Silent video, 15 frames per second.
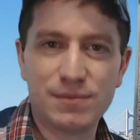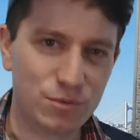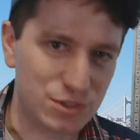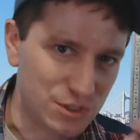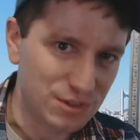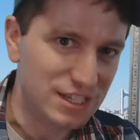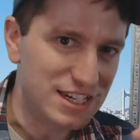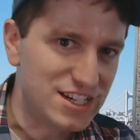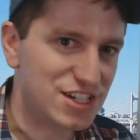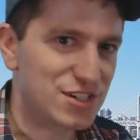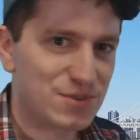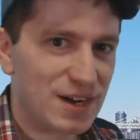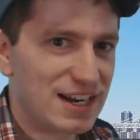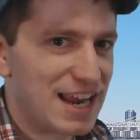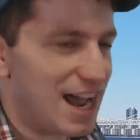Do the dishes
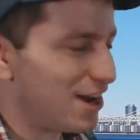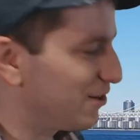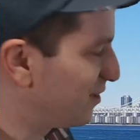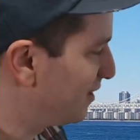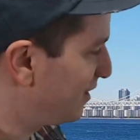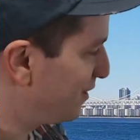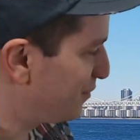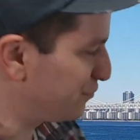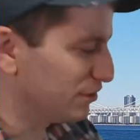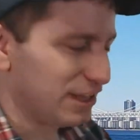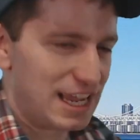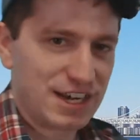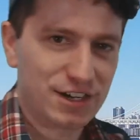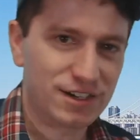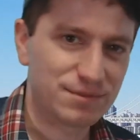right now for later.